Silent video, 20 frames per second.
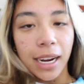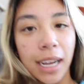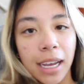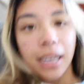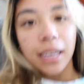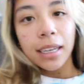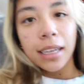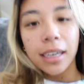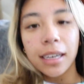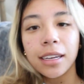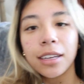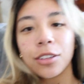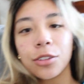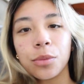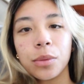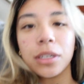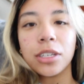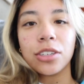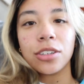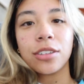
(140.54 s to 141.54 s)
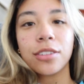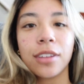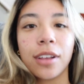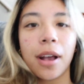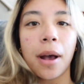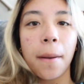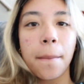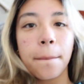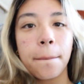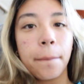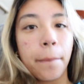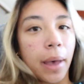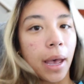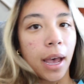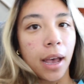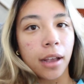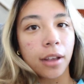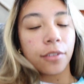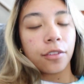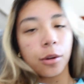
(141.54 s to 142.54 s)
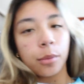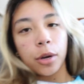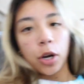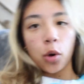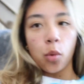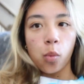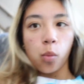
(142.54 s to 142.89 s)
Hi guys, we just got back from our